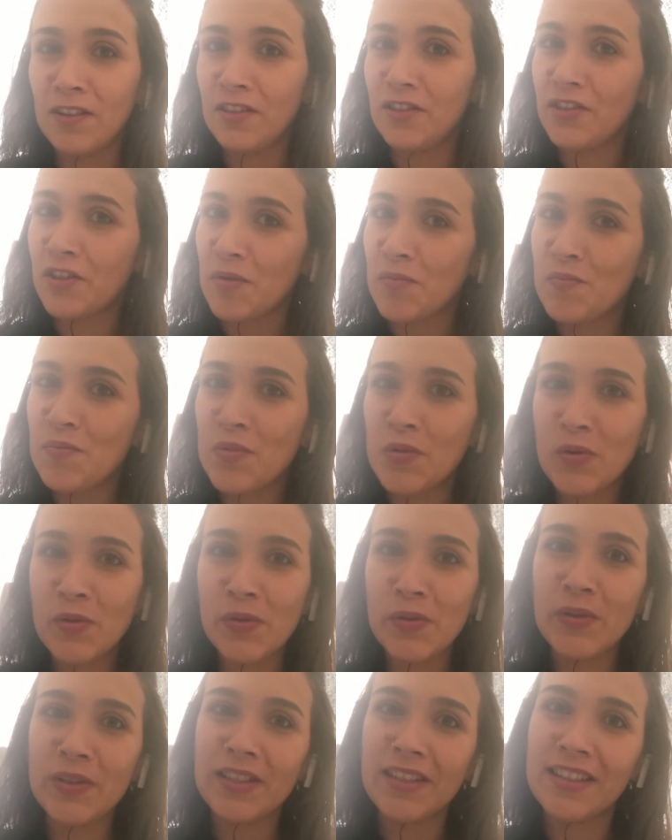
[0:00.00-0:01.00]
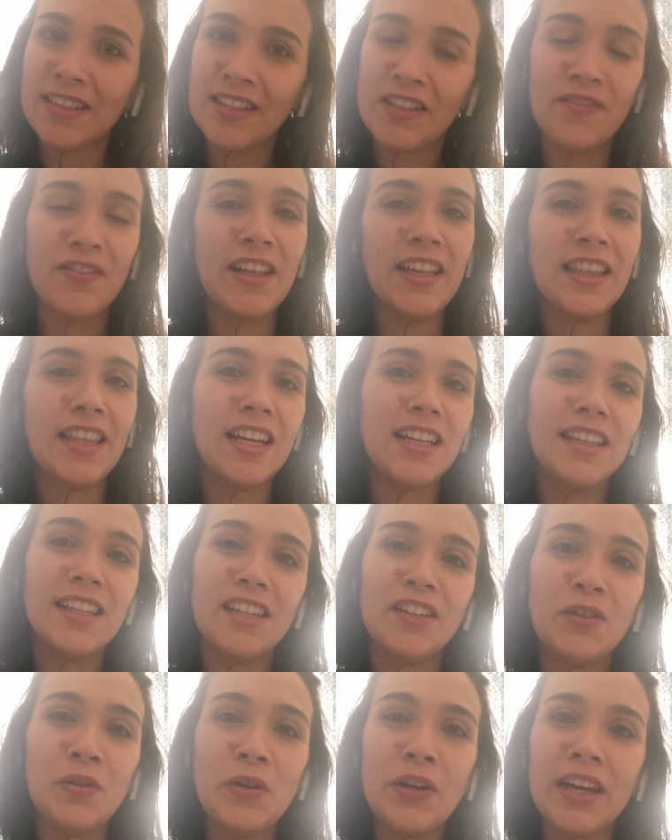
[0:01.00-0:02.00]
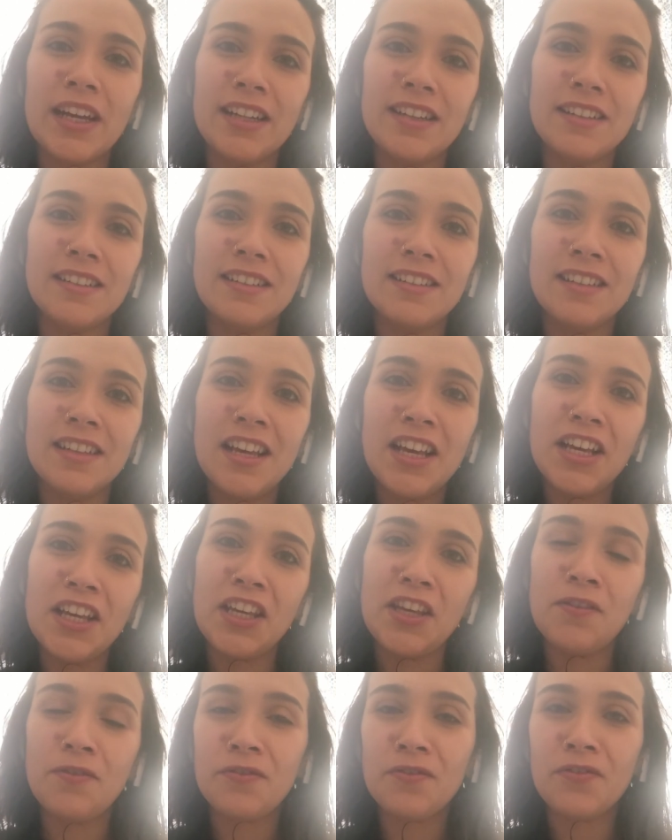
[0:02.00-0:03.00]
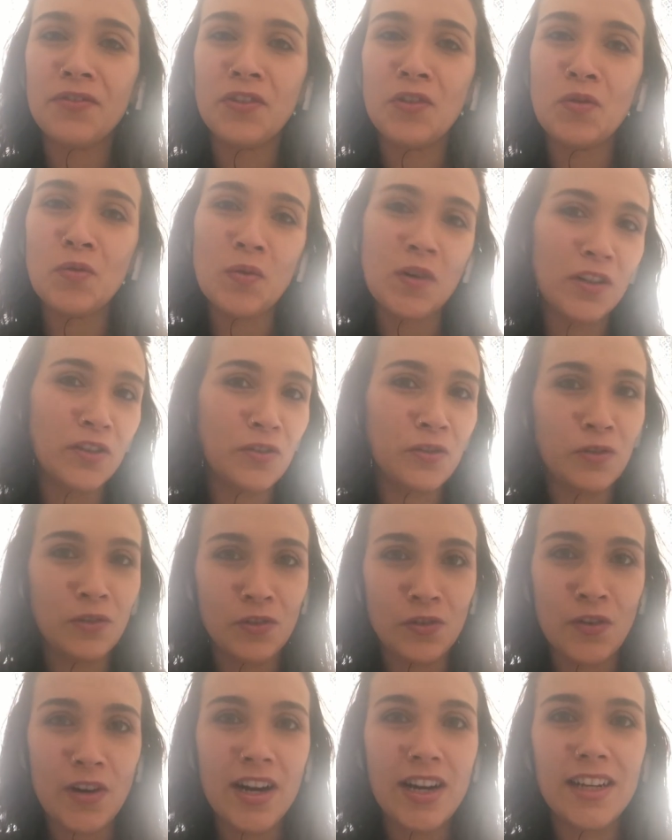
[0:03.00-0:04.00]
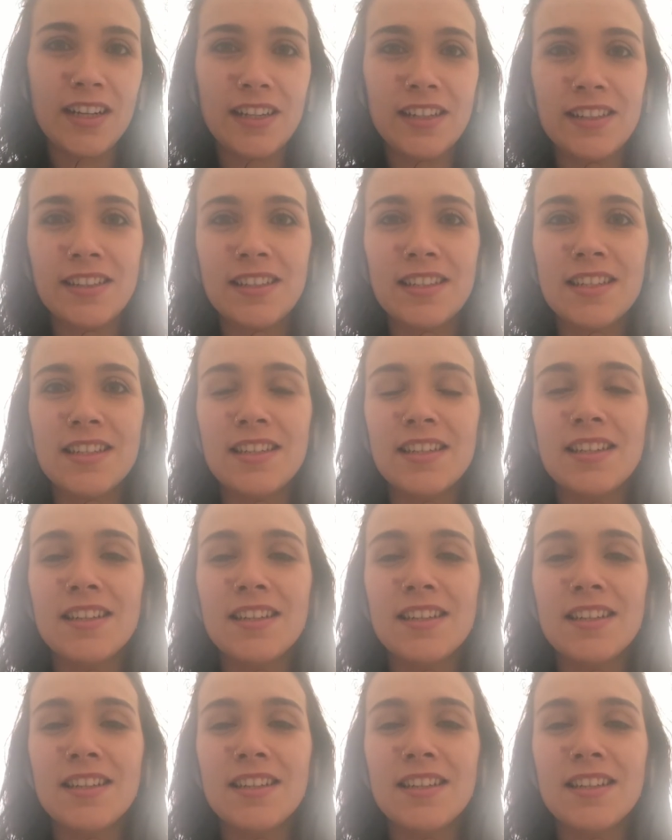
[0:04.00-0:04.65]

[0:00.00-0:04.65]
shampoos and stuff like that, and you can, if you want to try it,